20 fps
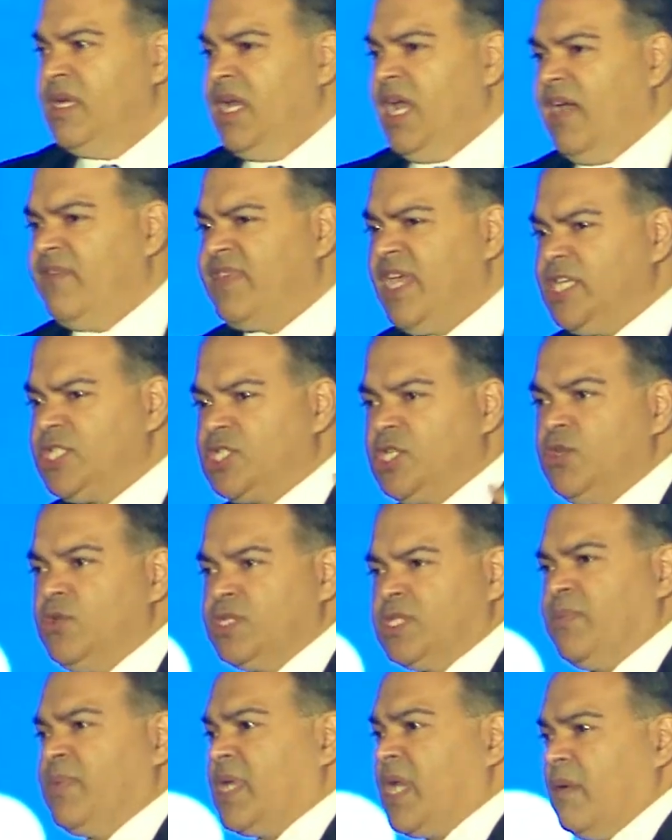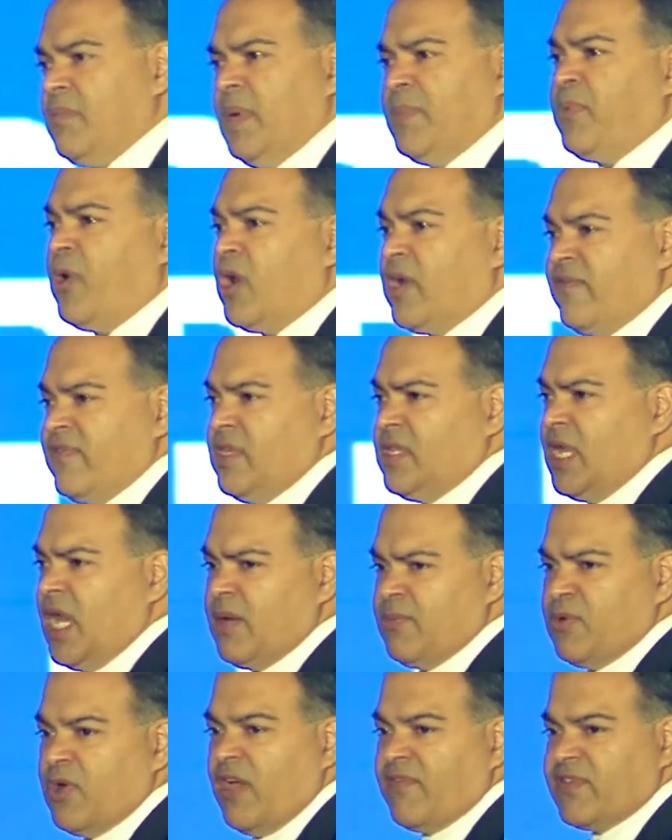if they choose to become a part of the
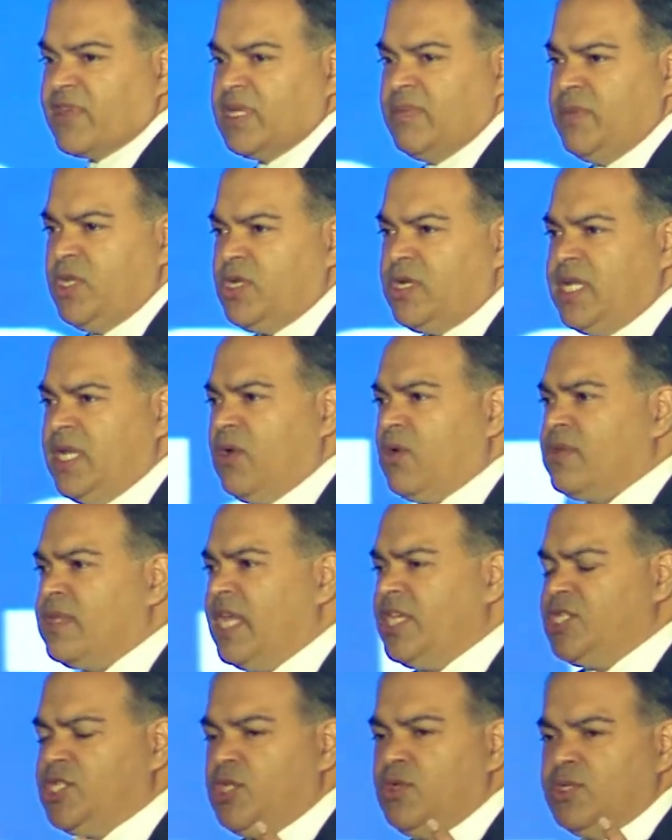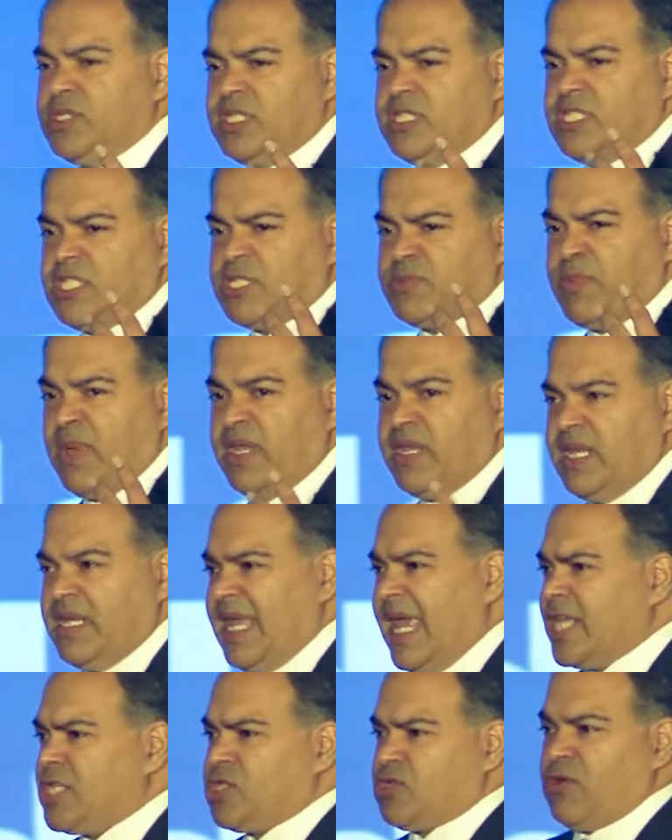nonprofit community, or they choose to just spend an
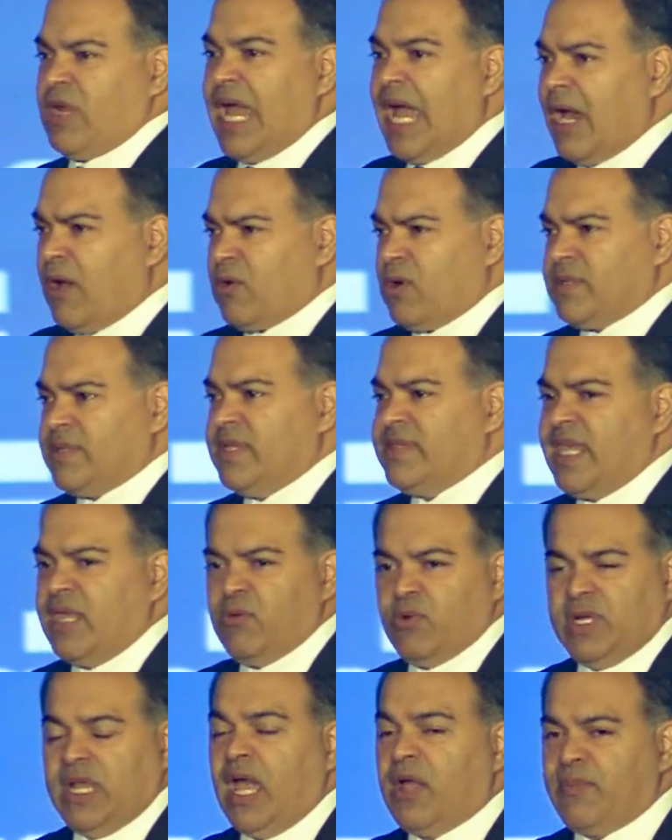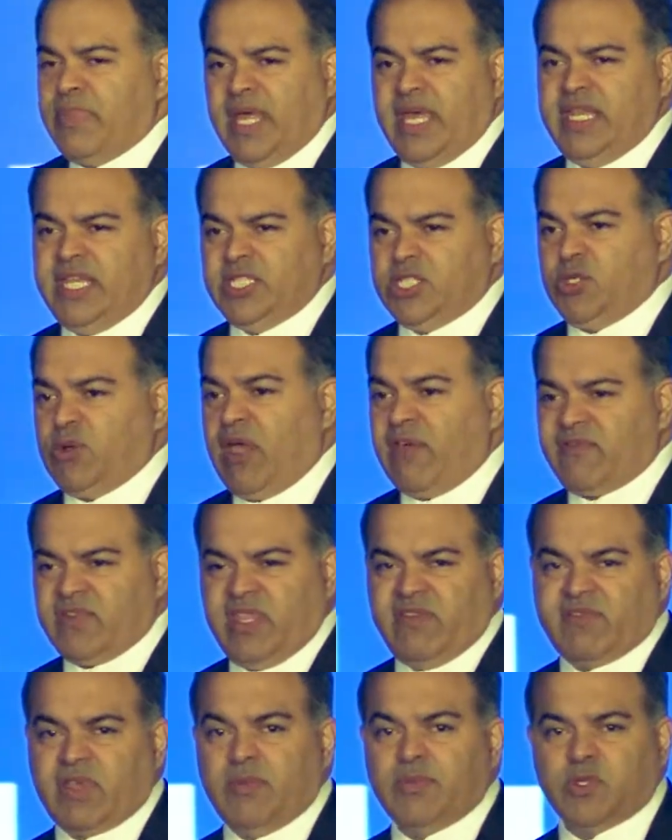extra hour that they were not planning to after
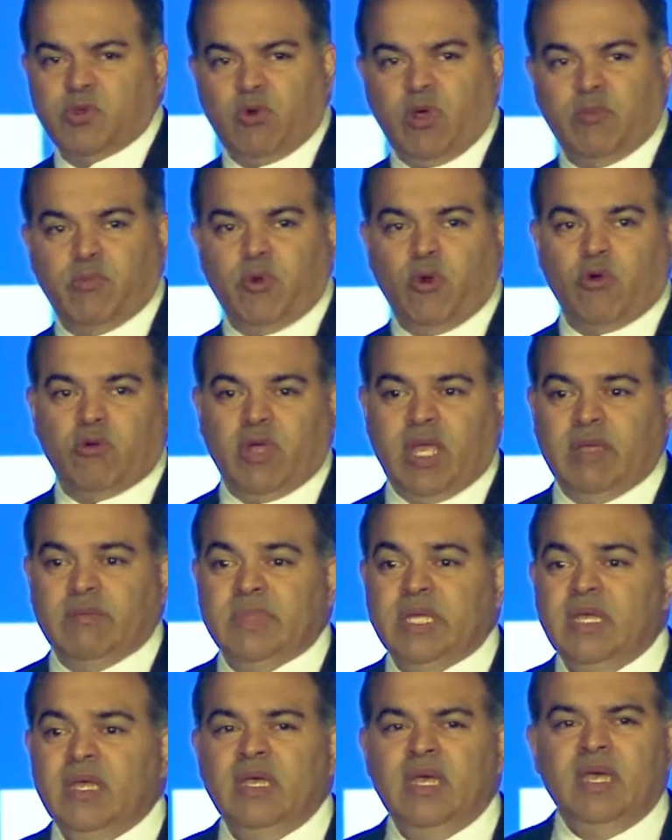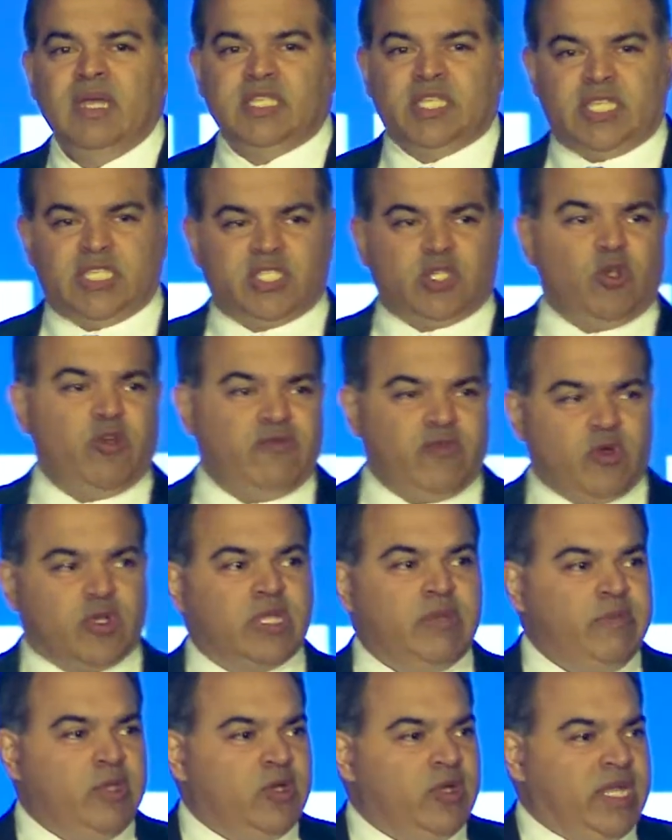they've come through our program to serve their
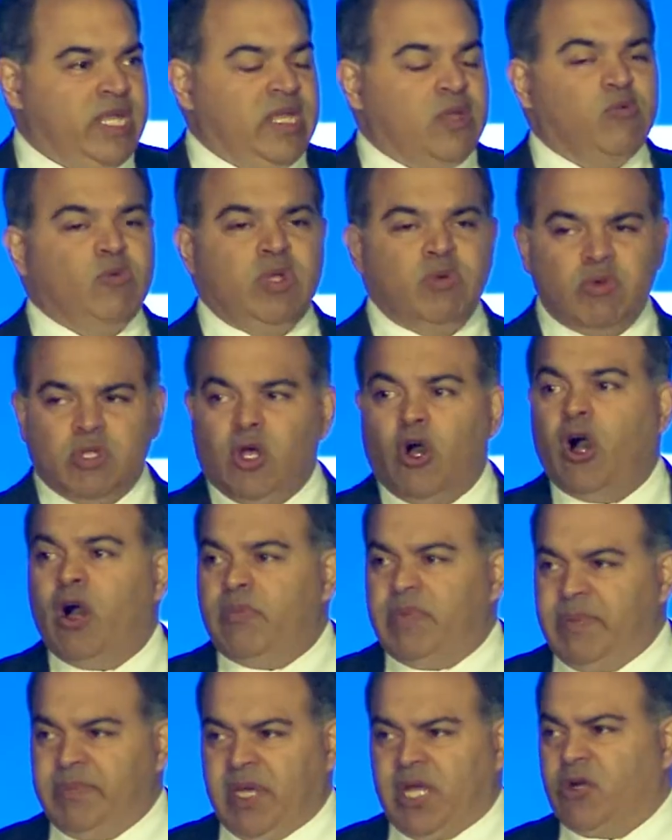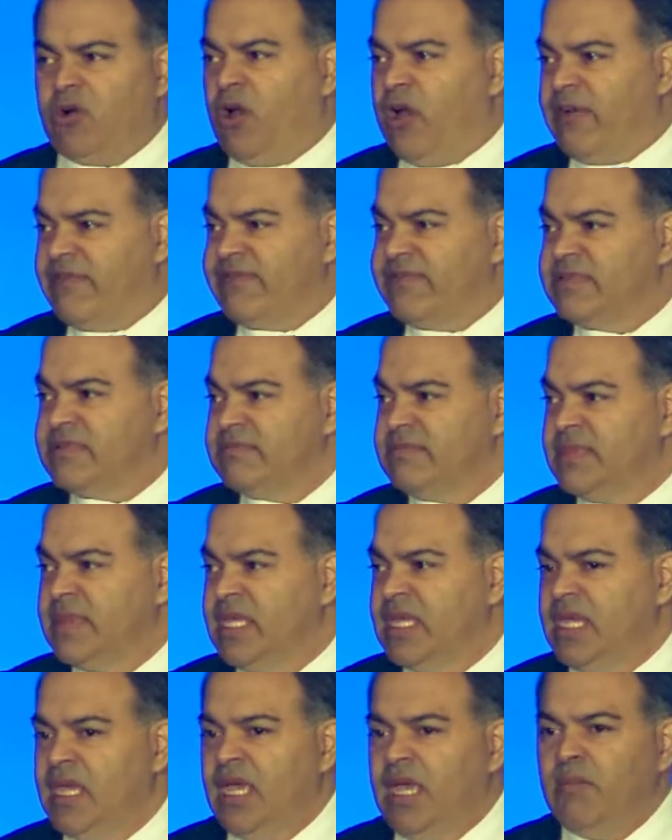community, we will all be better off.
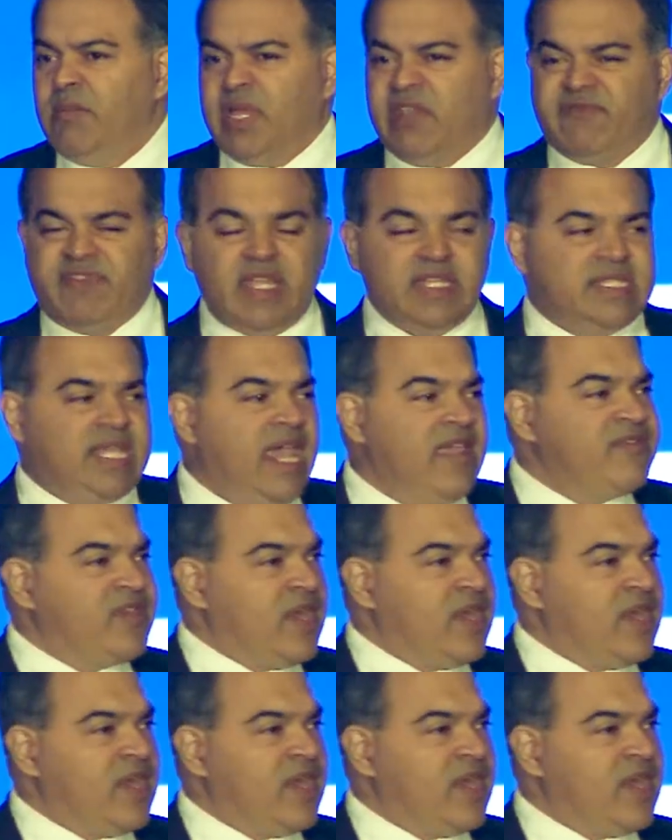But if they take